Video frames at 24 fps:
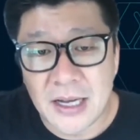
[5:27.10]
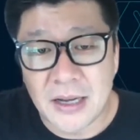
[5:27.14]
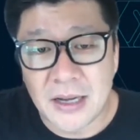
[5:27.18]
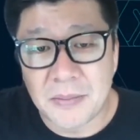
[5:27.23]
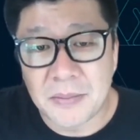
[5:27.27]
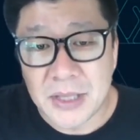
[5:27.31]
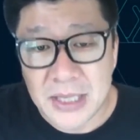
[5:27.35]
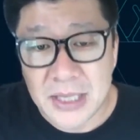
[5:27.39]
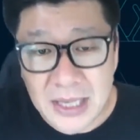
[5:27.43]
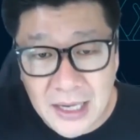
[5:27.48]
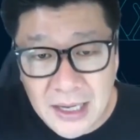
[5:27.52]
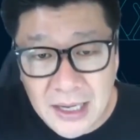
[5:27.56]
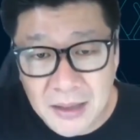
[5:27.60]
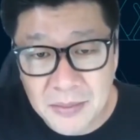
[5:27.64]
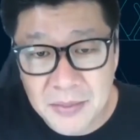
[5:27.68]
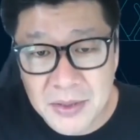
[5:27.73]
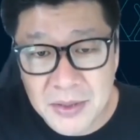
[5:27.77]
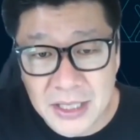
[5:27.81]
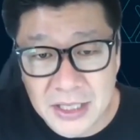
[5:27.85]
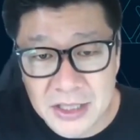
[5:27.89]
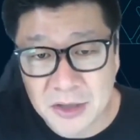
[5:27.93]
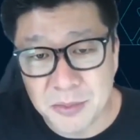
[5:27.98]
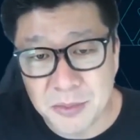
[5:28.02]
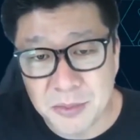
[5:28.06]
um,
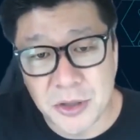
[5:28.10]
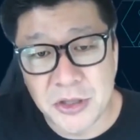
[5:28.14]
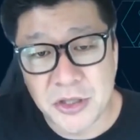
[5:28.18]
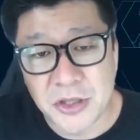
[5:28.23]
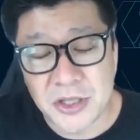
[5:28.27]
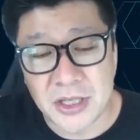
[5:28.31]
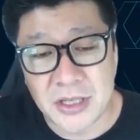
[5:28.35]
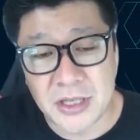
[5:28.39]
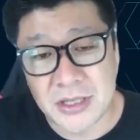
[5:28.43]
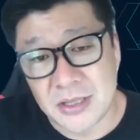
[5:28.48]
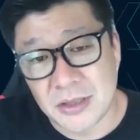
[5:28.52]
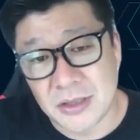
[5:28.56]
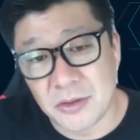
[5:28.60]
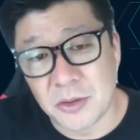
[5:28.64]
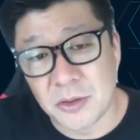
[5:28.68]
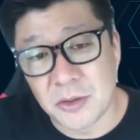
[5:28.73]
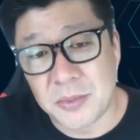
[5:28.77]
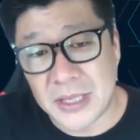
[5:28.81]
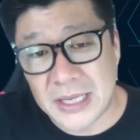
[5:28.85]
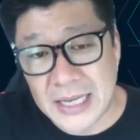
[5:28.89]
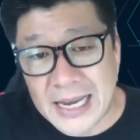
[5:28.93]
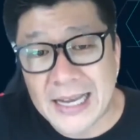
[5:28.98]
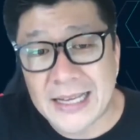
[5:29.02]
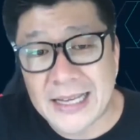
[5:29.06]
carbon exposure. So it will
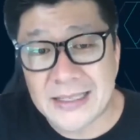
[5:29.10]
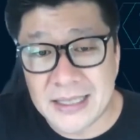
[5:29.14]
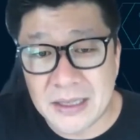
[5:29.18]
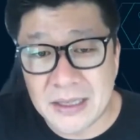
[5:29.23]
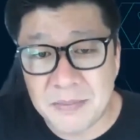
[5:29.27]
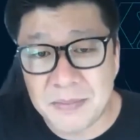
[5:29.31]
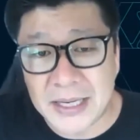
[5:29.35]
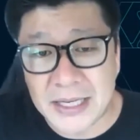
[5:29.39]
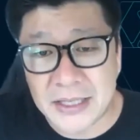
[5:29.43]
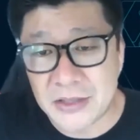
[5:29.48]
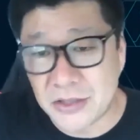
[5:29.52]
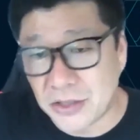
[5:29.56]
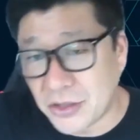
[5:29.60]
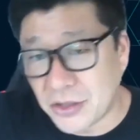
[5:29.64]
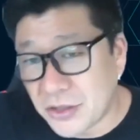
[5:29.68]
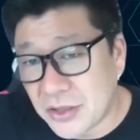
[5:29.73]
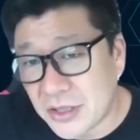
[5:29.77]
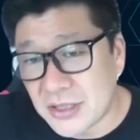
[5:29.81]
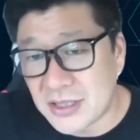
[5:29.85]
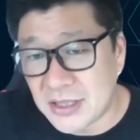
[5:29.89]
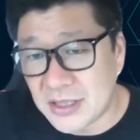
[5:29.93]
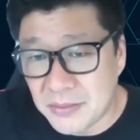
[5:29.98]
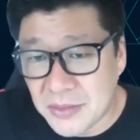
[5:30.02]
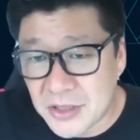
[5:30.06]
be an asset-backed
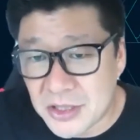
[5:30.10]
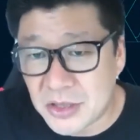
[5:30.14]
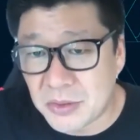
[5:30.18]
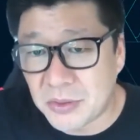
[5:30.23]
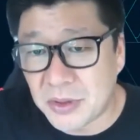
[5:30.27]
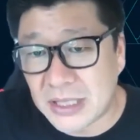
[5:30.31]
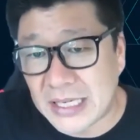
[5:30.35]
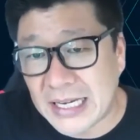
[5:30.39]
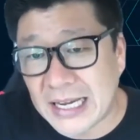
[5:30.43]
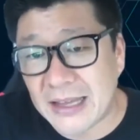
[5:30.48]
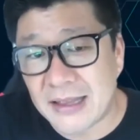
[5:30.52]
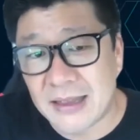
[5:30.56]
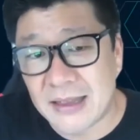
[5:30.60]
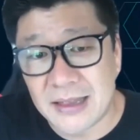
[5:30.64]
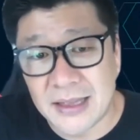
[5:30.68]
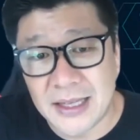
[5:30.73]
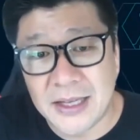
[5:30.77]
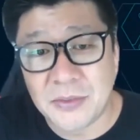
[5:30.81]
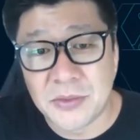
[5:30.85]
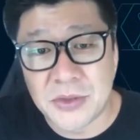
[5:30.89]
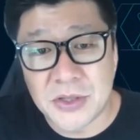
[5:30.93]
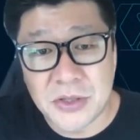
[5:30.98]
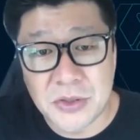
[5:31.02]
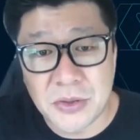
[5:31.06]
token, similar to what
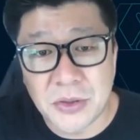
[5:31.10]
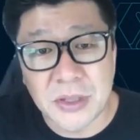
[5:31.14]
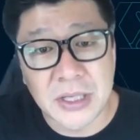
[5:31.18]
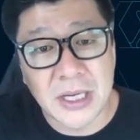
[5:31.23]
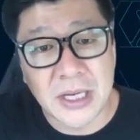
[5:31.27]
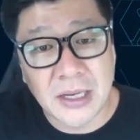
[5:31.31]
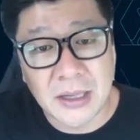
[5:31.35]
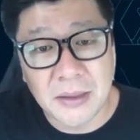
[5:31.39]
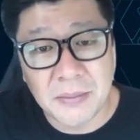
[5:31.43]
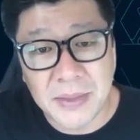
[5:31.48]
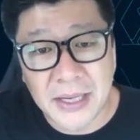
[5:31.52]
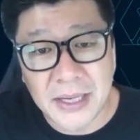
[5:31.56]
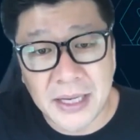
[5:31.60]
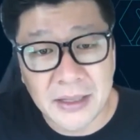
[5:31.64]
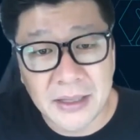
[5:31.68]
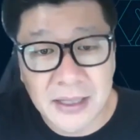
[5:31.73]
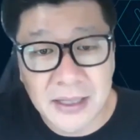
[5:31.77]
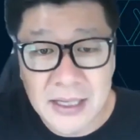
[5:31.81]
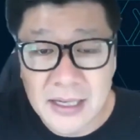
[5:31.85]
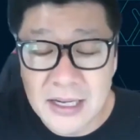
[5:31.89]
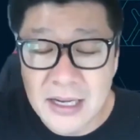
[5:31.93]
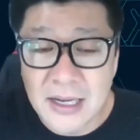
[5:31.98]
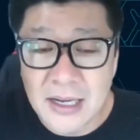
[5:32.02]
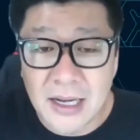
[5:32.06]
Kathleen was talking
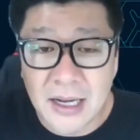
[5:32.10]
about.